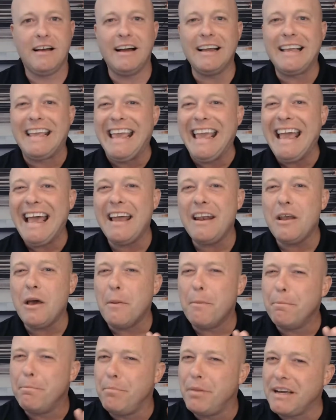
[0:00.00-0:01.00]
Again,
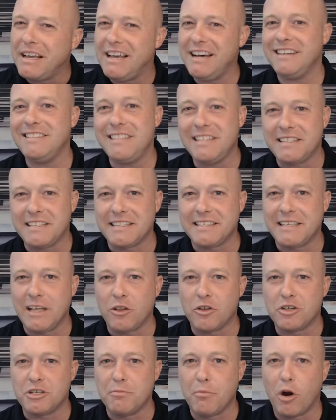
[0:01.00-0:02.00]
because it's a
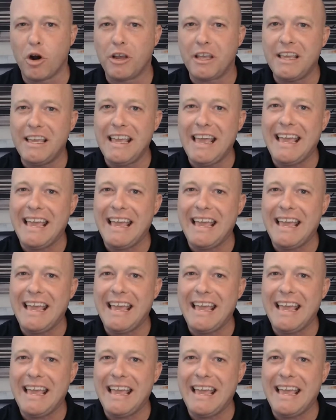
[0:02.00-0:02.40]
seller's market,